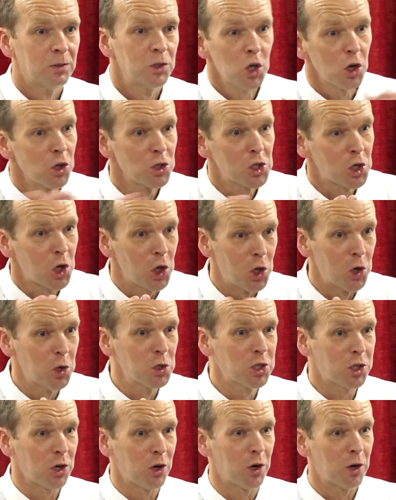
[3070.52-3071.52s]
John's
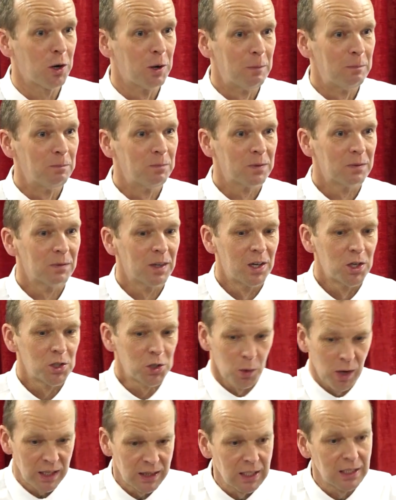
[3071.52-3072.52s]
closer.
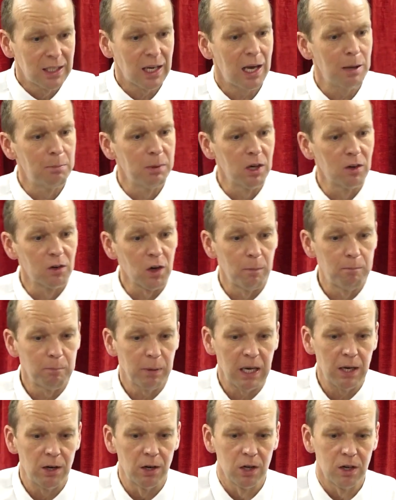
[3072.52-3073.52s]
So at the table, you've got
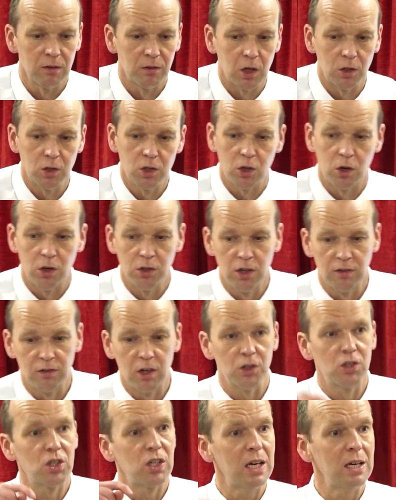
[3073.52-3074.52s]
Peter, you've got John, you've
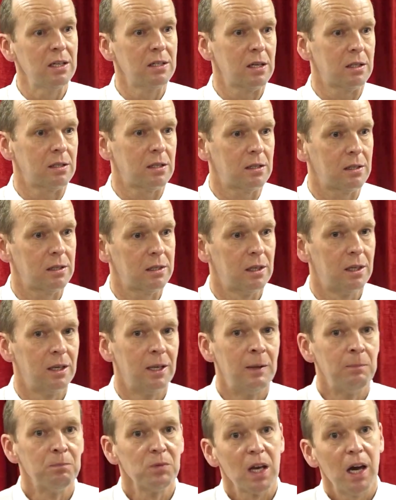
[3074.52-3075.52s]
got Jesus.
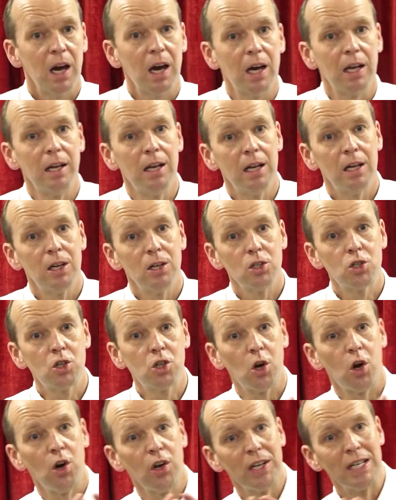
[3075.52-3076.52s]
And
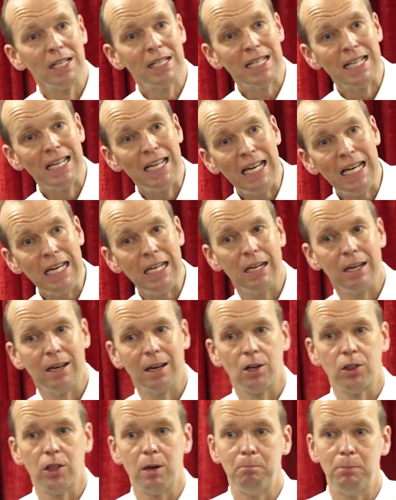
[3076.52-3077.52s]
John is leaning
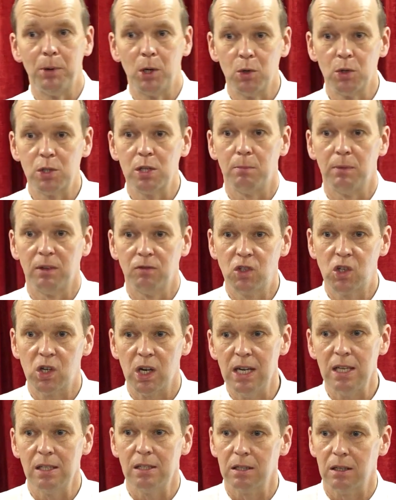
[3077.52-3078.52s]
on the bosom of
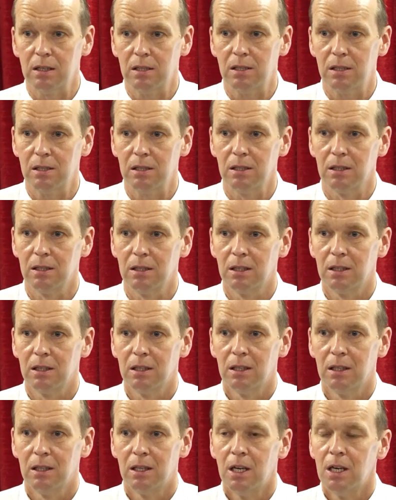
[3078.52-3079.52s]
Jesus.
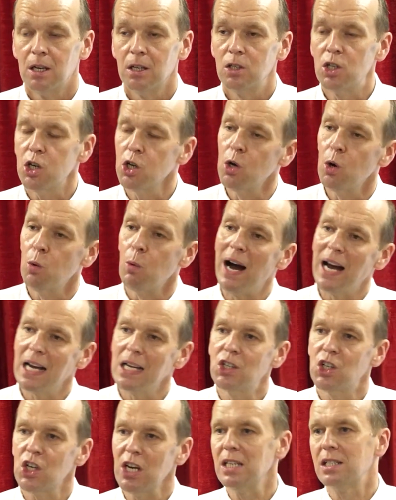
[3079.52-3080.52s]
Do you know why
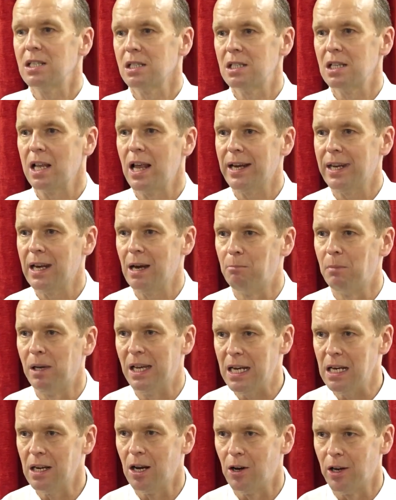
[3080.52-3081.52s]
Jesus let him
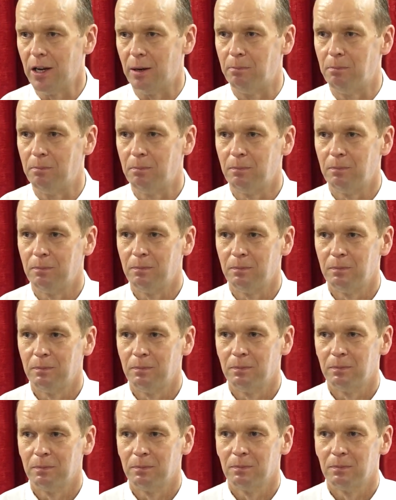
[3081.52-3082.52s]
lean on him?
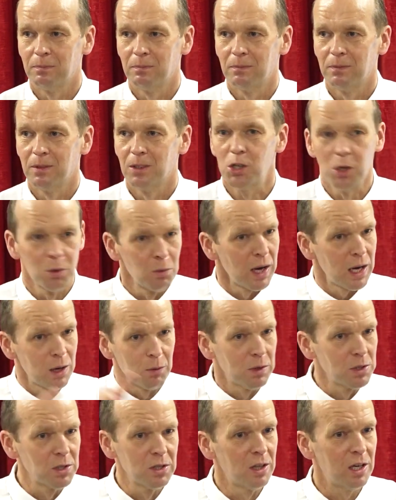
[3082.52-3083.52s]
Do you know why it
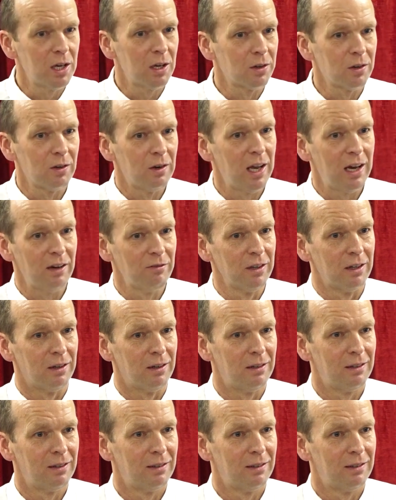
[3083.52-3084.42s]
wasn't the other 11?